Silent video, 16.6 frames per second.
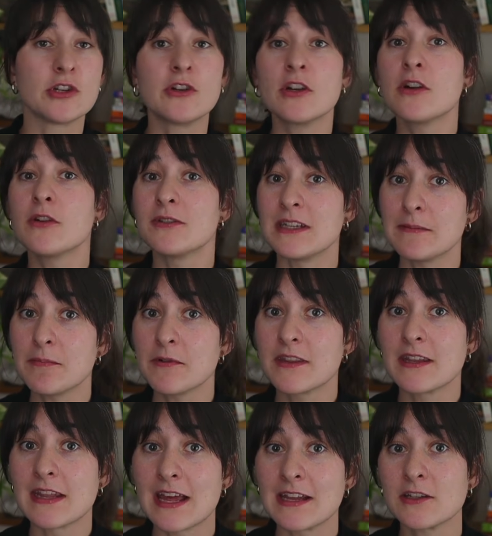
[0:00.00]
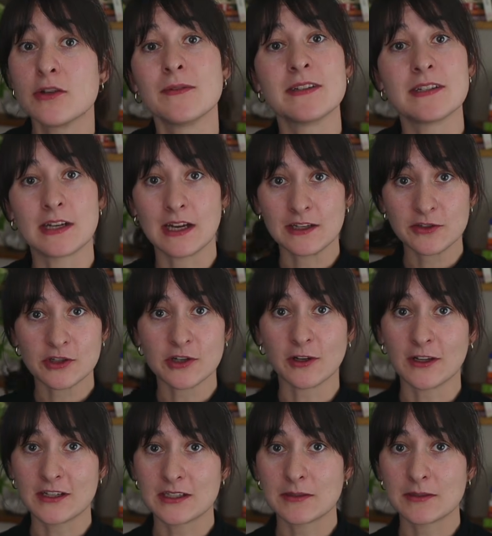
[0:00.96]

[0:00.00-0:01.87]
You could go deeper than that to intentionally